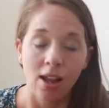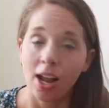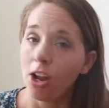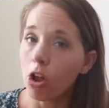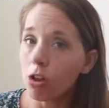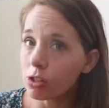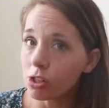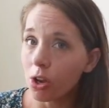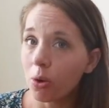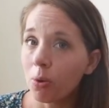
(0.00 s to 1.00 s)
I
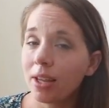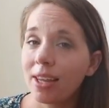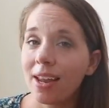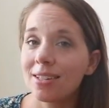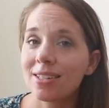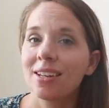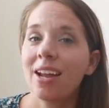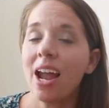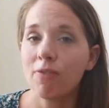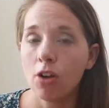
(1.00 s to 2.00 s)
also get
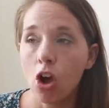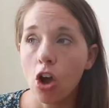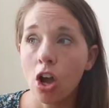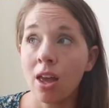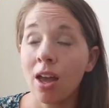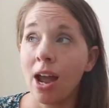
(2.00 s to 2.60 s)
half a hog.